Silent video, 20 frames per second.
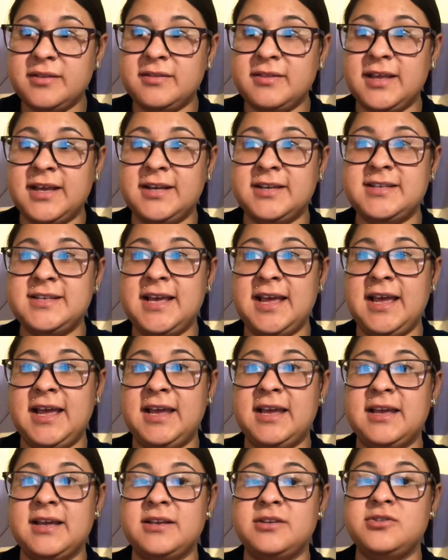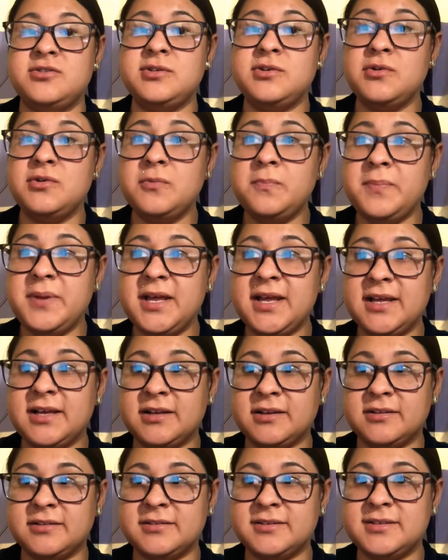then take 2
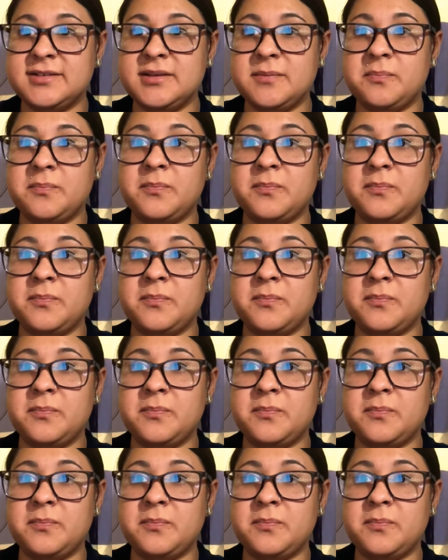pills